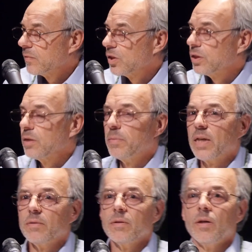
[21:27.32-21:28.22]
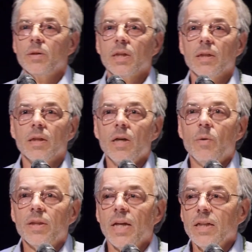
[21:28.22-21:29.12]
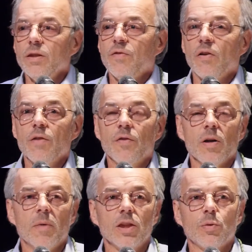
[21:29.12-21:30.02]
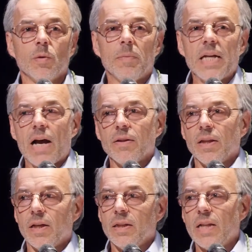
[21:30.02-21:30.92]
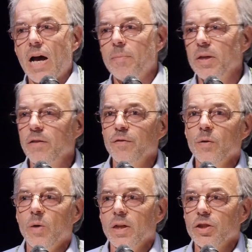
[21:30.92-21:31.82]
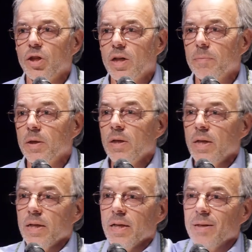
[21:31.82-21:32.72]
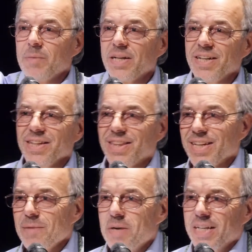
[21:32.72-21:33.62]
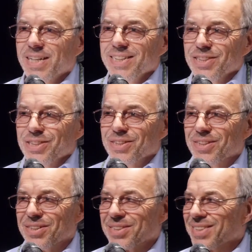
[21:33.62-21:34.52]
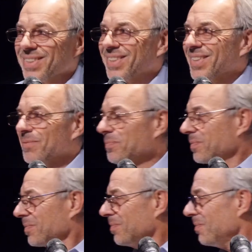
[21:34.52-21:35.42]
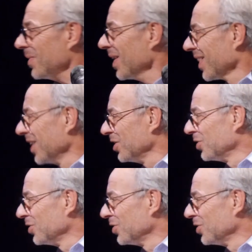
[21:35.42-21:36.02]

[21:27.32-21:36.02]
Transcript: Just about. Okay. Well, thank you very, very much. We'll be out in the lobby if you want to talk about anything. Hey, Mike, I didn't see you there. Thank you